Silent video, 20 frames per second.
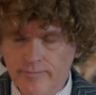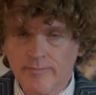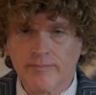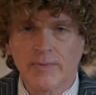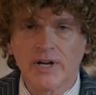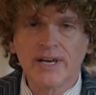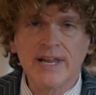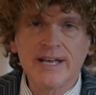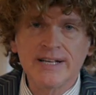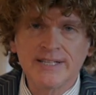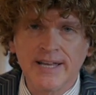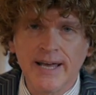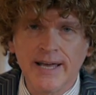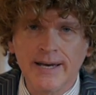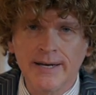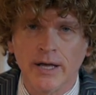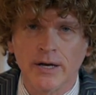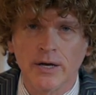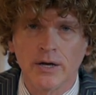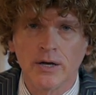but
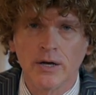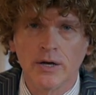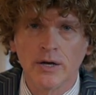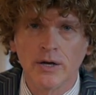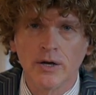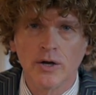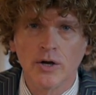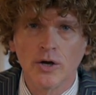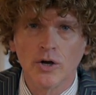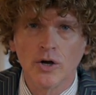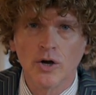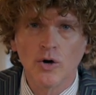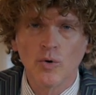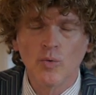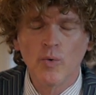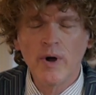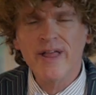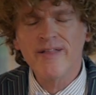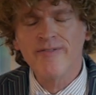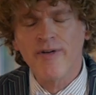listen
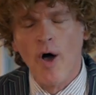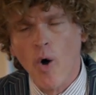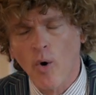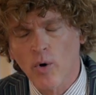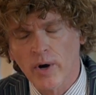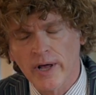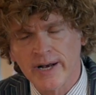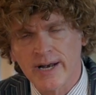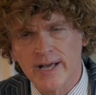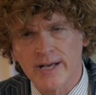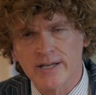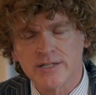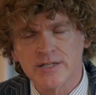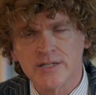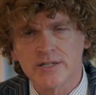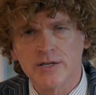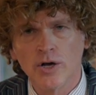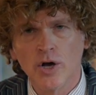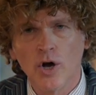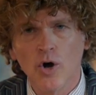with
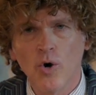holiness